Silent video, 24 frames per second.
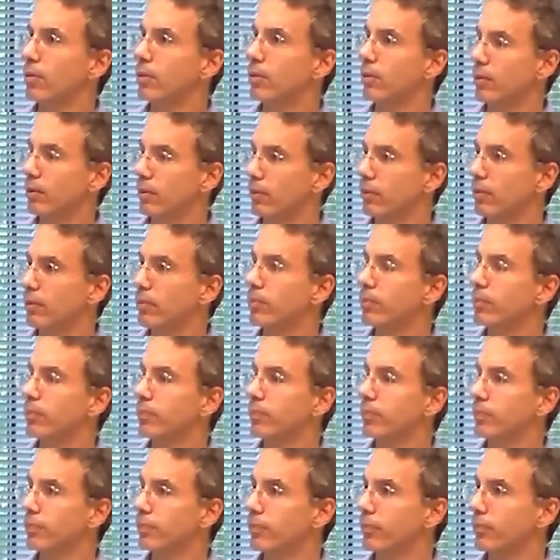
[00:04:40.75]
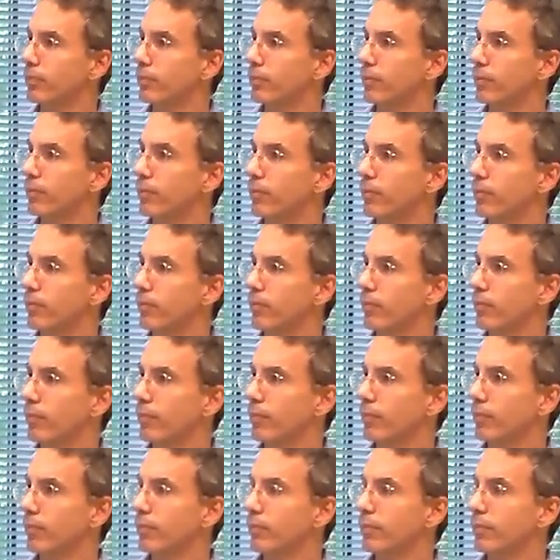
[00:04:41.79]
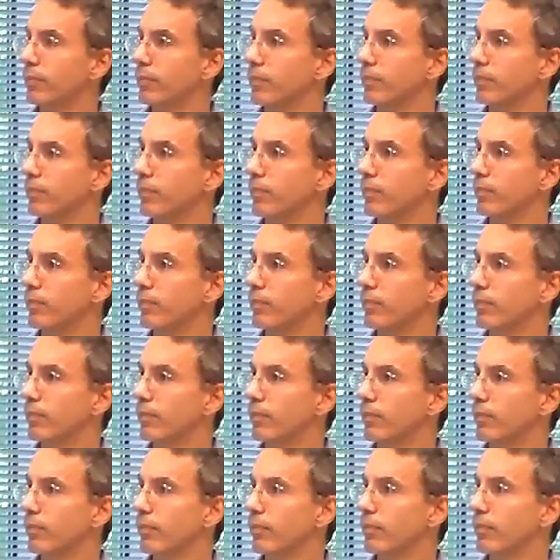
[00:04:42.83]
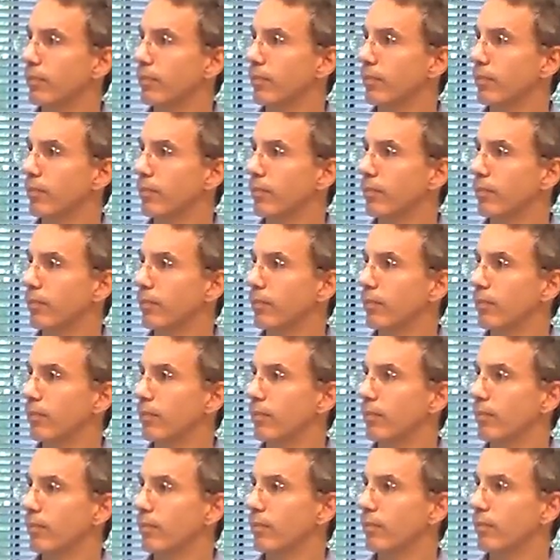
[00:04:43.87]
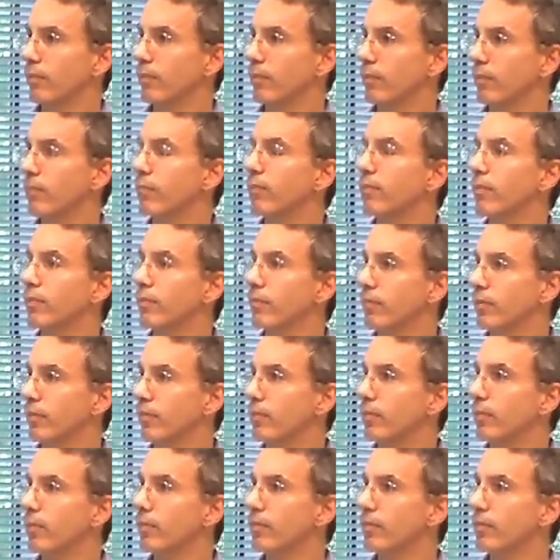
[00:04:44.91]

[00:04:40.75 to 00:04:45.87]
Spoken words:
No words are spoken by the person on screen.